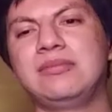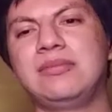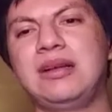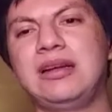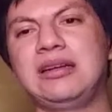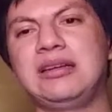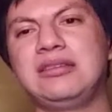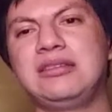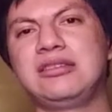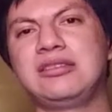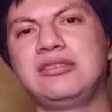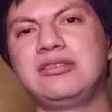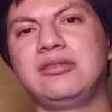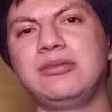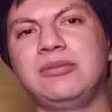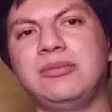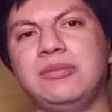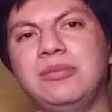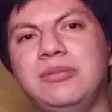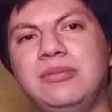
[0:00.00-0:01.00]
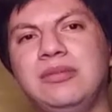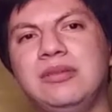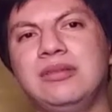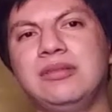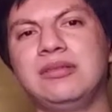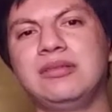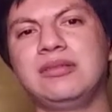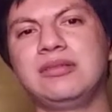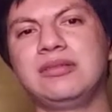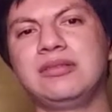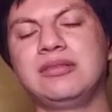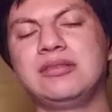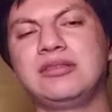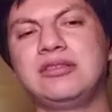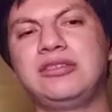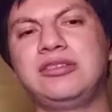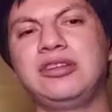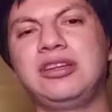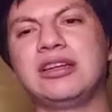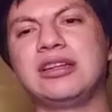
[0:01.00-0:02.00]
I guess just to
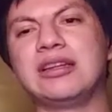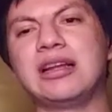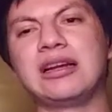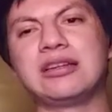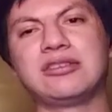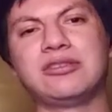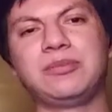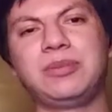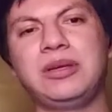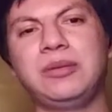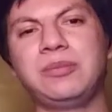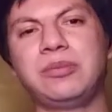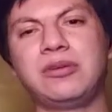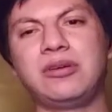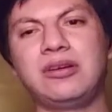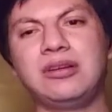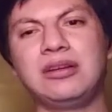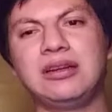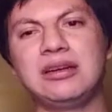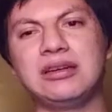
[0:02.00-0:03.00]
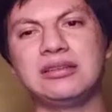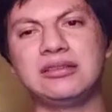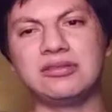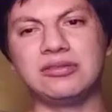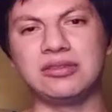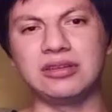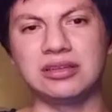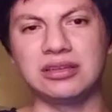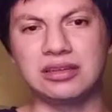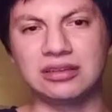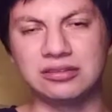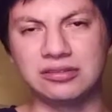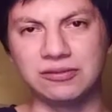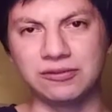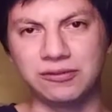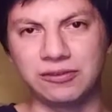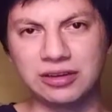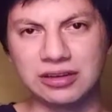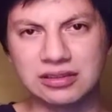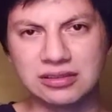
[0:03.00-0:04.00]
connect to people online, to connect to
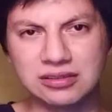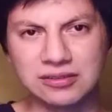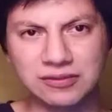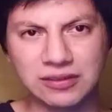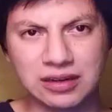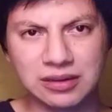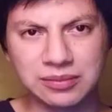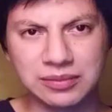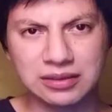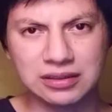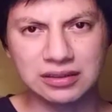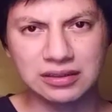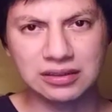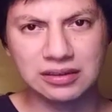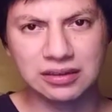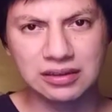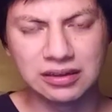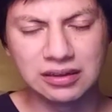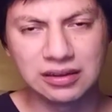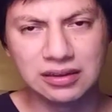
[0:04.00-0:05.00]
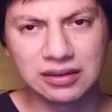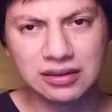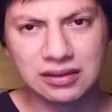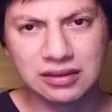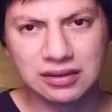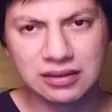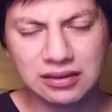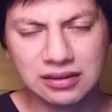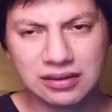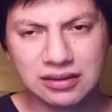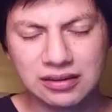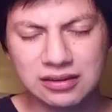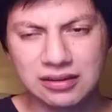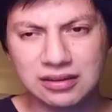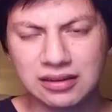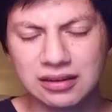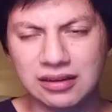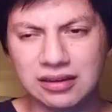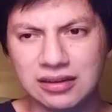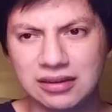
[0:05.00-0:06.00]
friends, family,
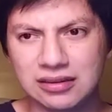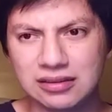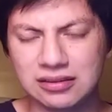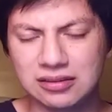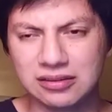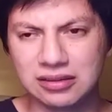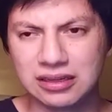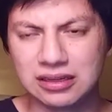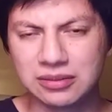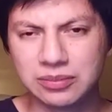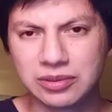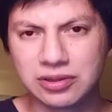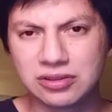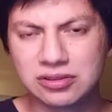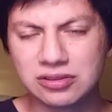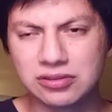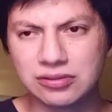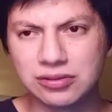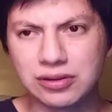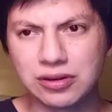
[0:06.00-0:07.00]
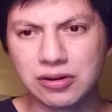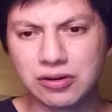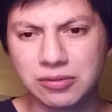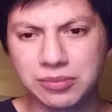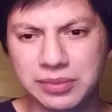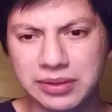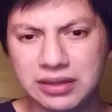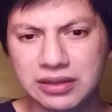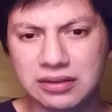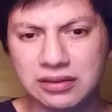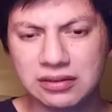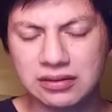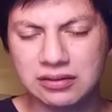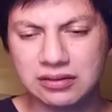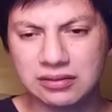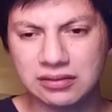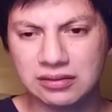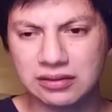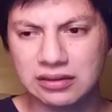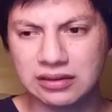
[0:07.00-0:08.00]
and neighbors who know me
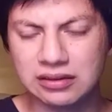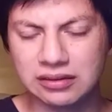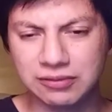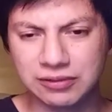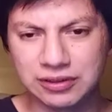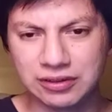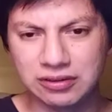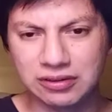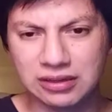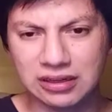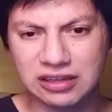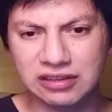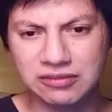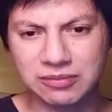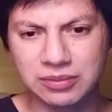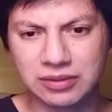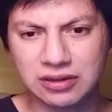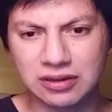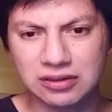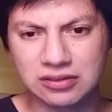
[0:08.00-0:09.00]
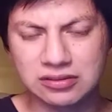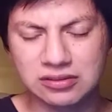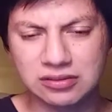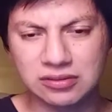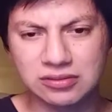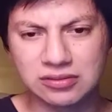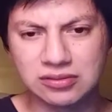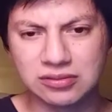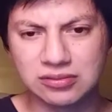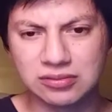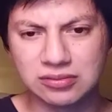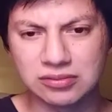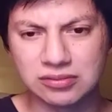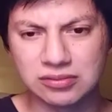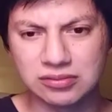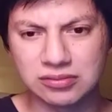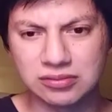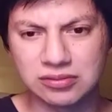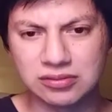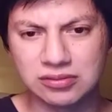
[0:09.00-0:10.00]
in real life, but also
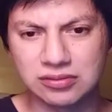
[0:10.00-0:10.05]
to